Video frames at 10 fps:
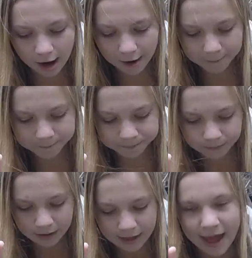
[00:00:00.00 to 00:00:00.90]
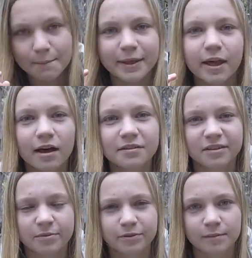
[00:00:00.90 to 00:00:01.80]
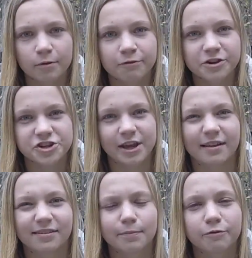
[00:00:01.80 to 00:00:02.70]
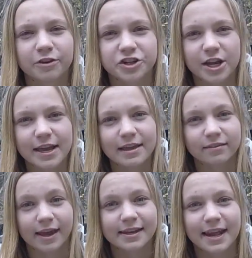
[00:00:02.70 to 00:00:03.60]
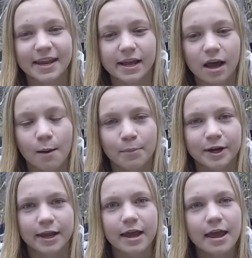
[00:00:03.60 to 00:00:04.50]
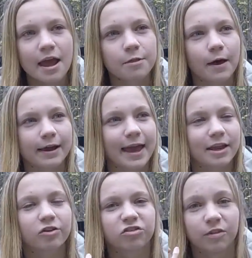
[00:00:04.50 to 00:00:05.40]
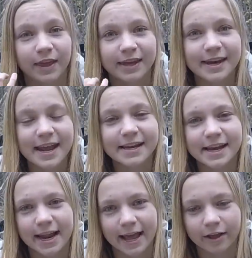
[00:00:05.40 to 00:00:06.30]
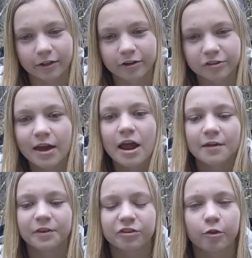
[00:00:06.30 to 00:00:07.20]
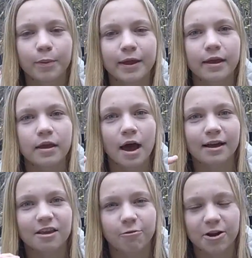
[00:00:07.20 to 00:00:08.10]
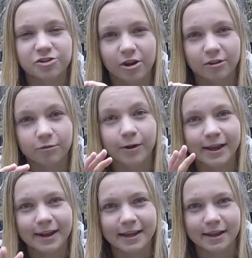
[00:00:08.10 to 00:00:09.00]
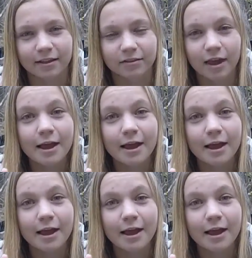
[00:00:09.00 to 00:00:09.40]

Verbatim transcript: Um, And because it's from Simple Fishing, and Simple Fishing is a Canadian company that caters to the Canadian anglers, this will be a giveaway just for Canadians.